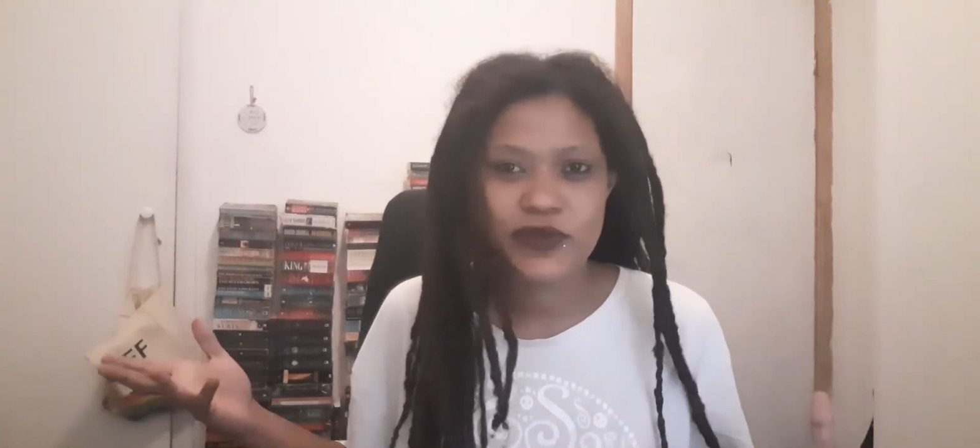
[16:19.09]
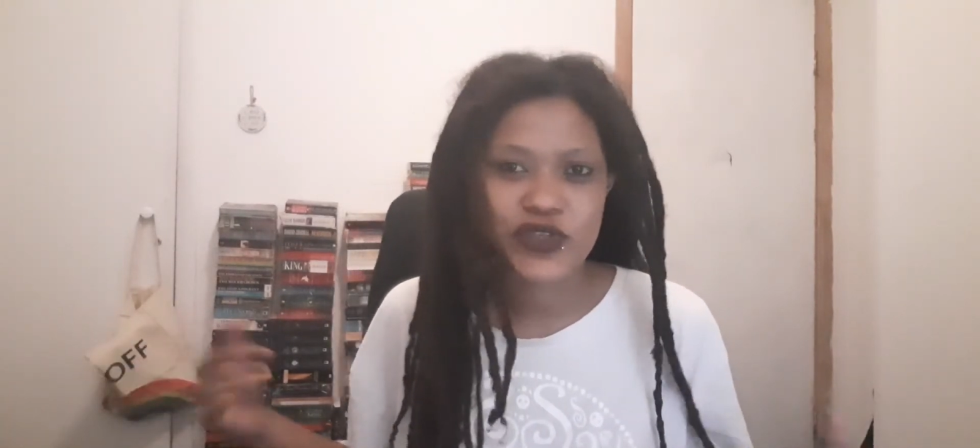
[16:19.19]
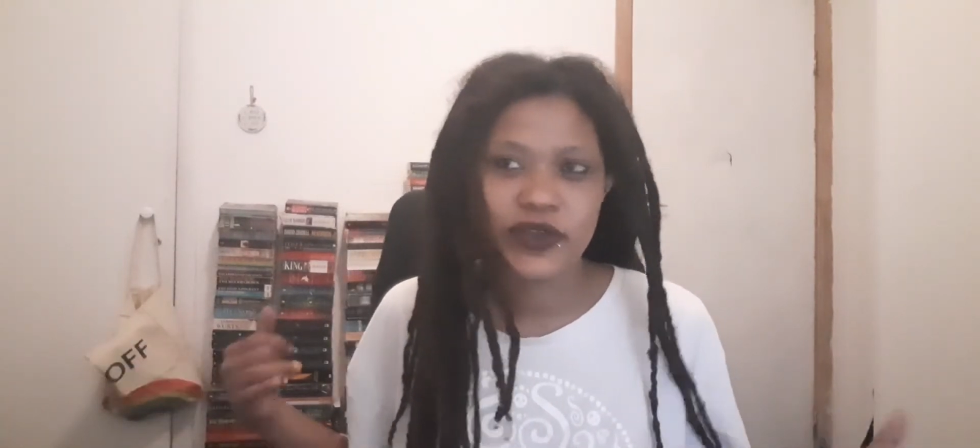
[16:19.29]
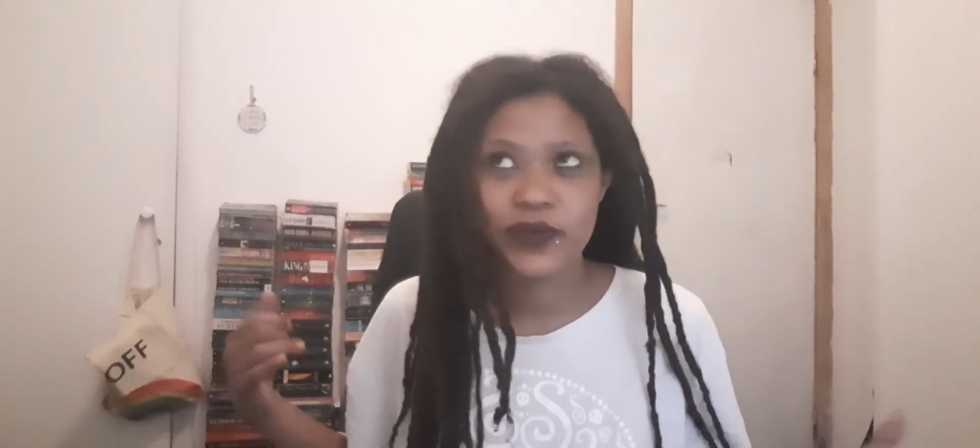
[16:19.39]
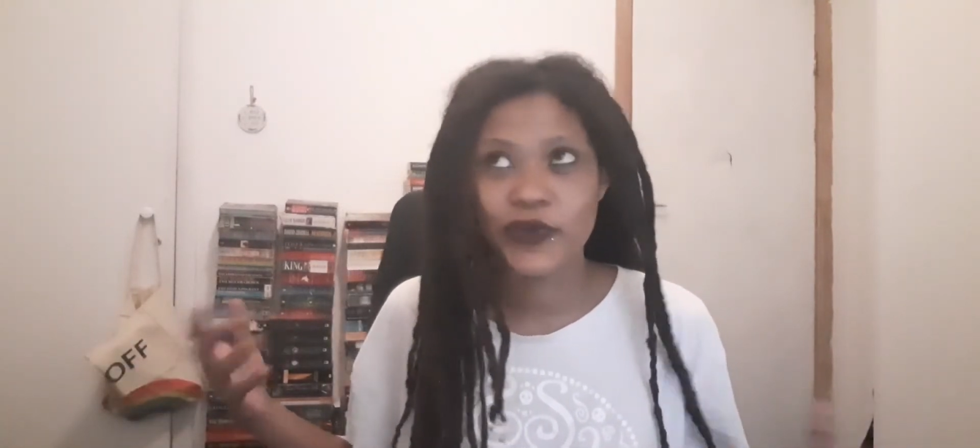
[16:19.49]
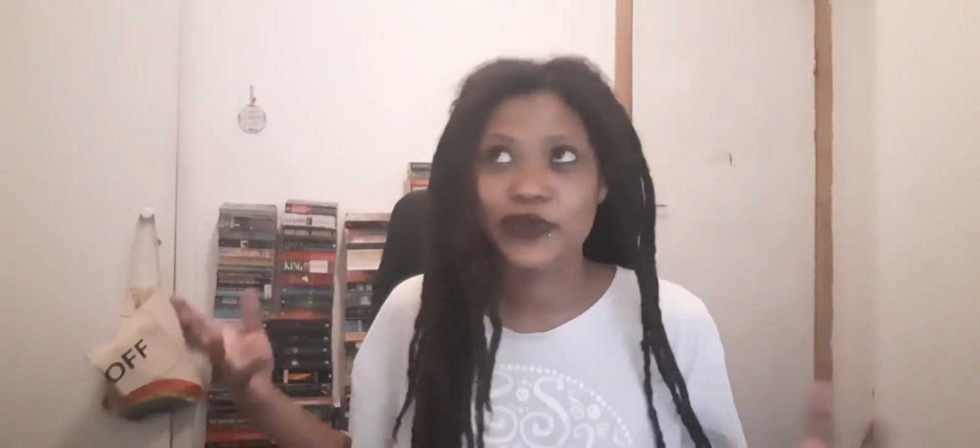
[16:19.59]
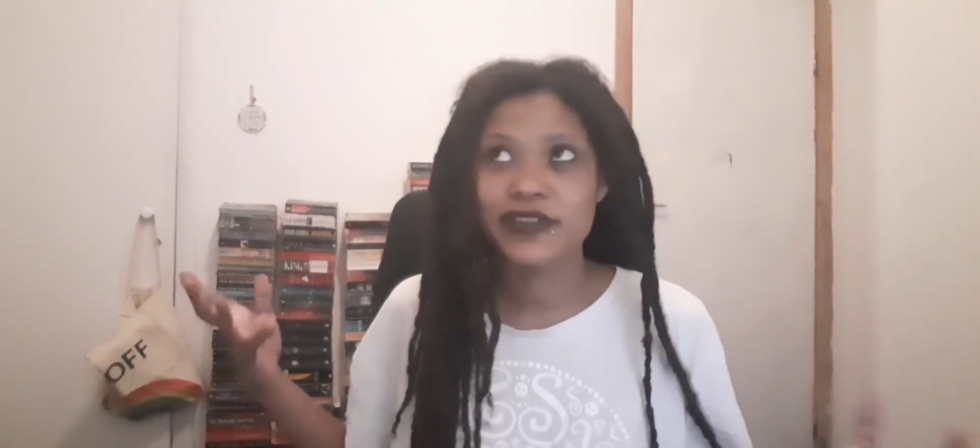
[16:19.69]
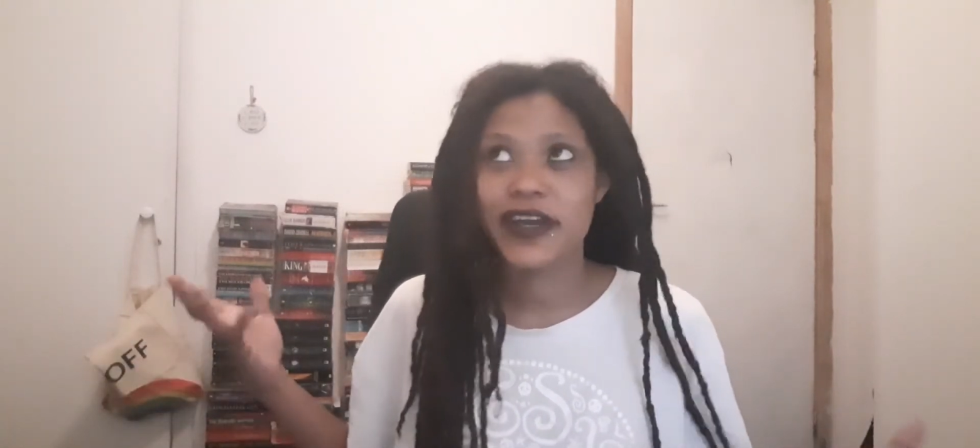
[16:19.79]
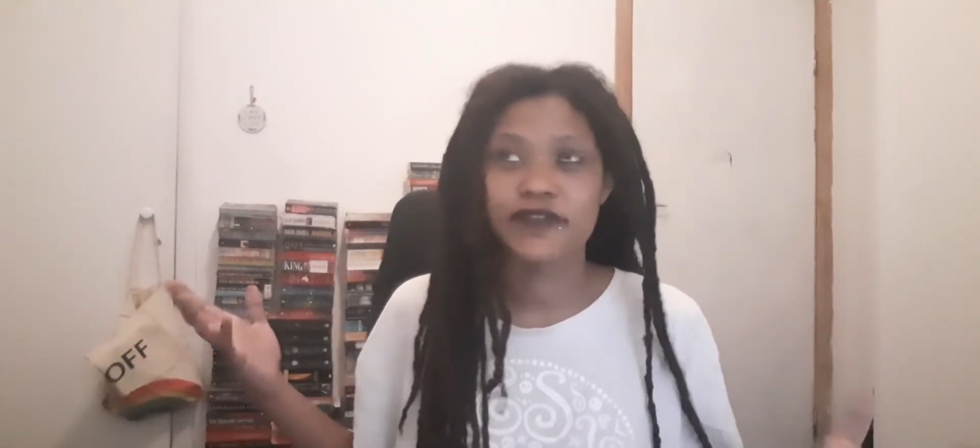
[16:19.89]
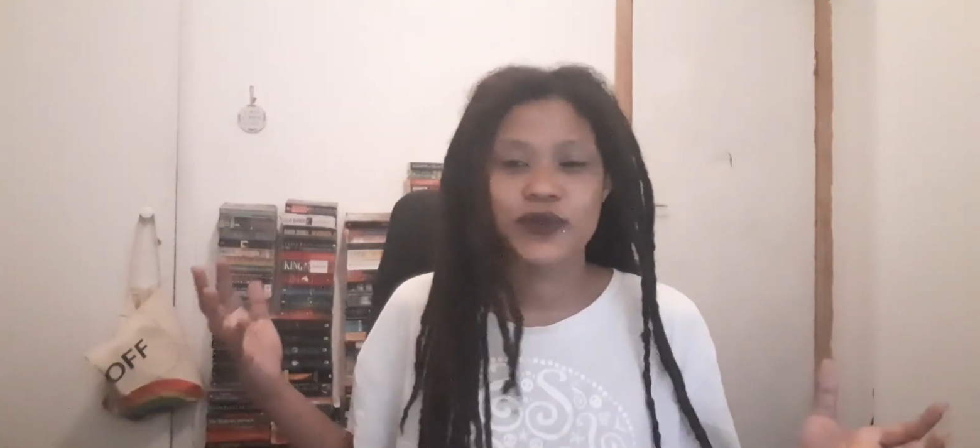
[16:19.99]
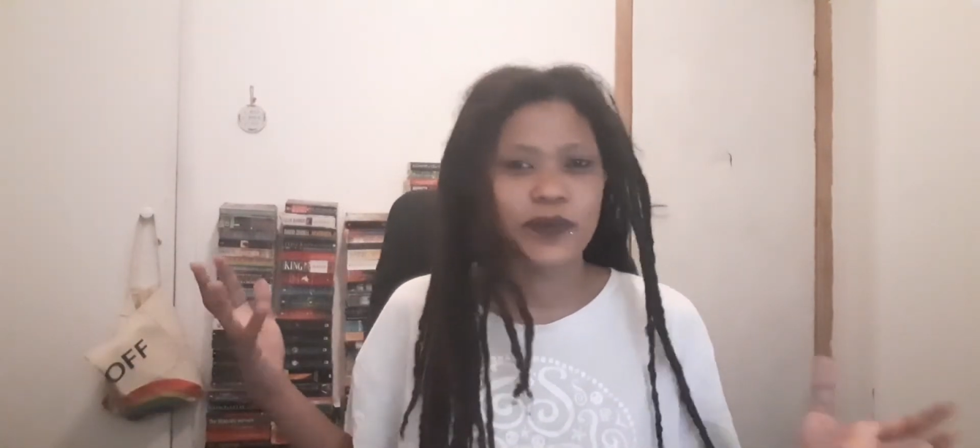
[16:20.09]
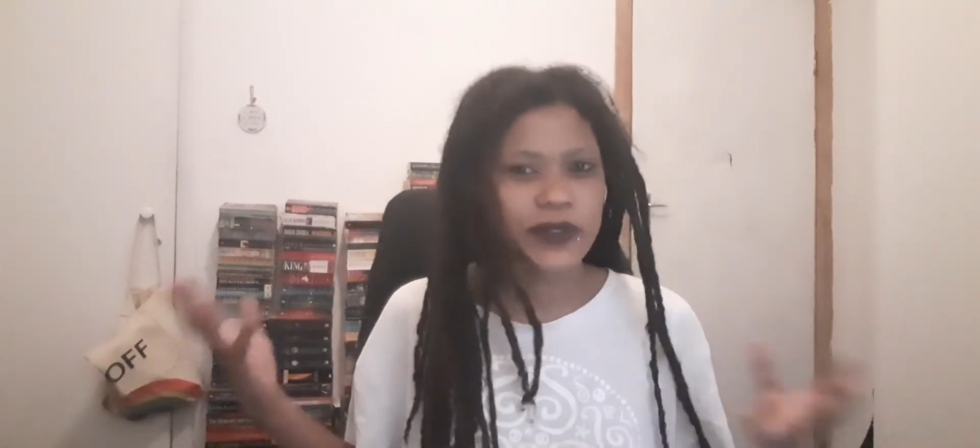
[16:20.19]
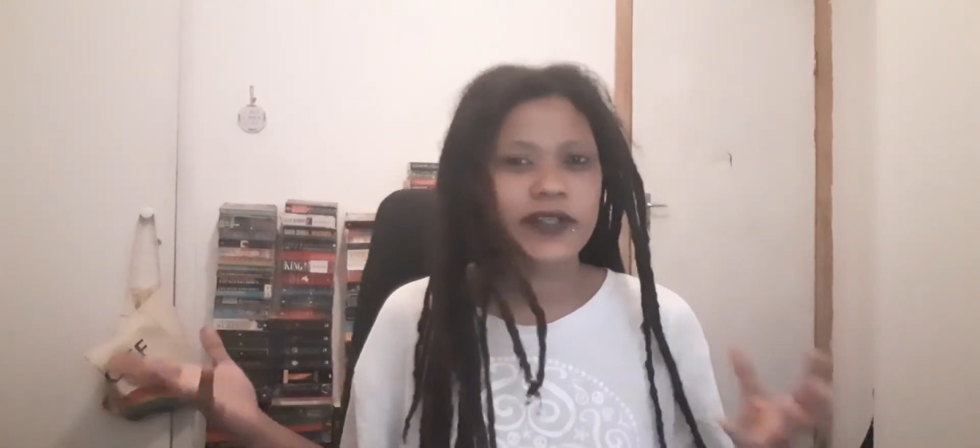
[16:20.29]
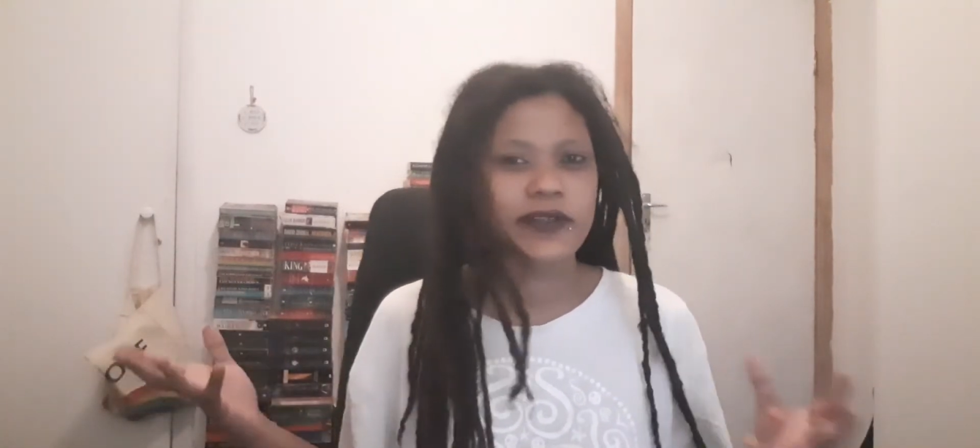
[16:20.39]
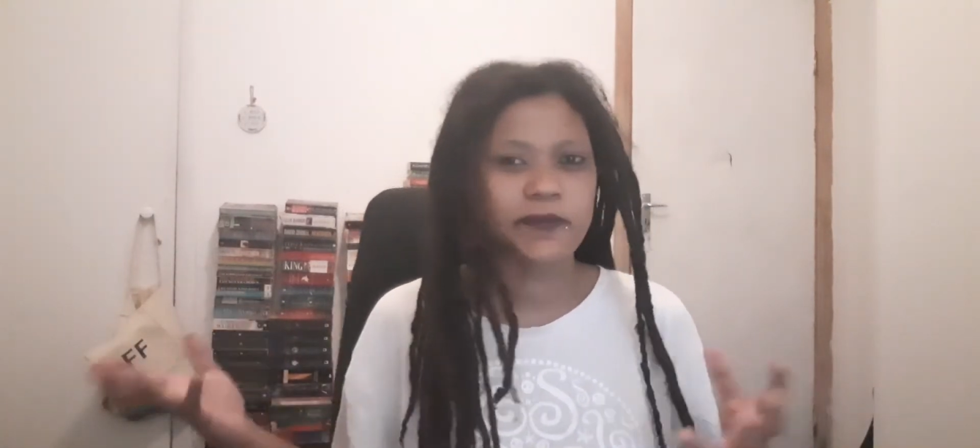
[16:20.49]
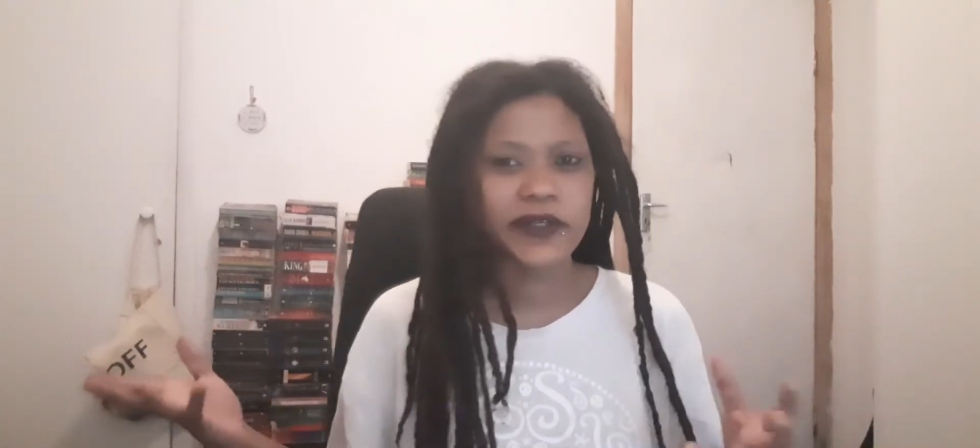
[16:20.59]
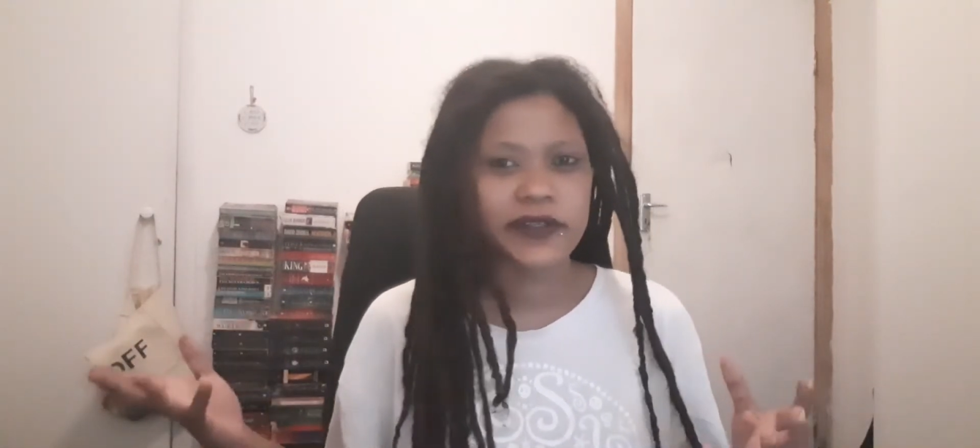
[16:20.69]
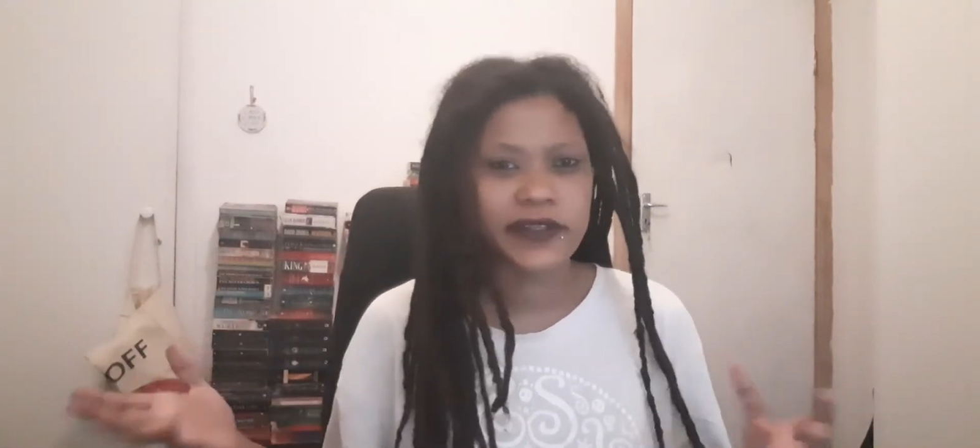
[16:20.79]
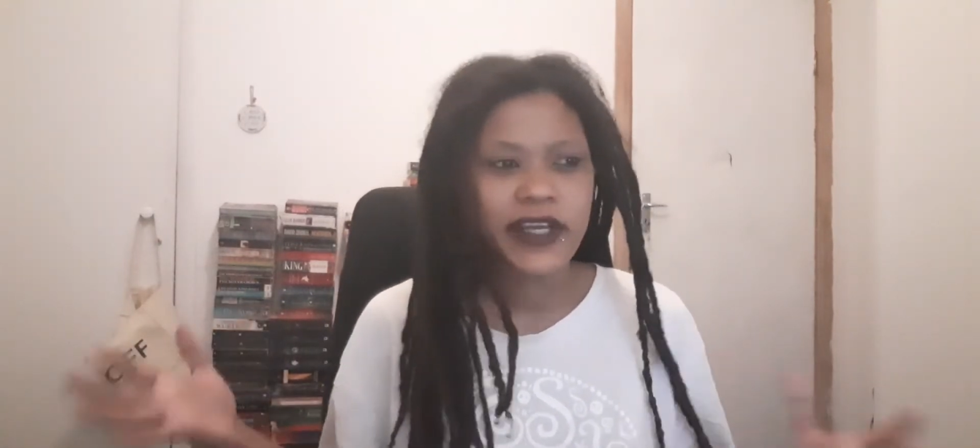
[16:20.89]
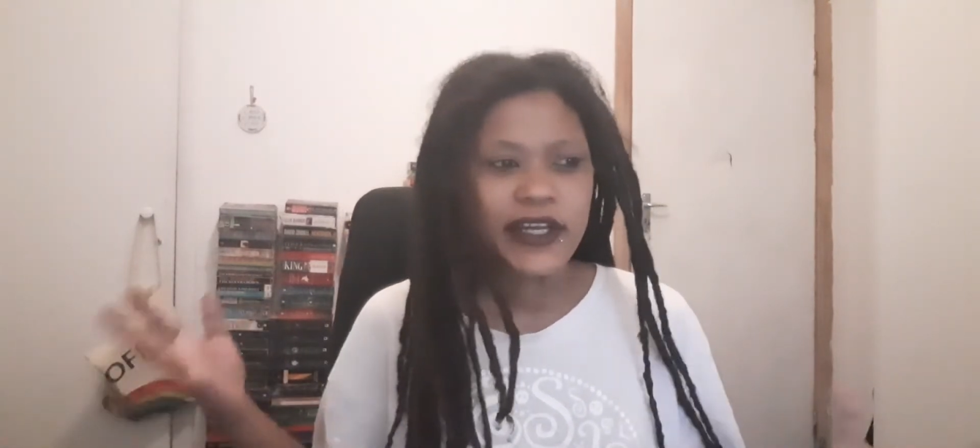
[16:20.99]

so you wouldn't have to world build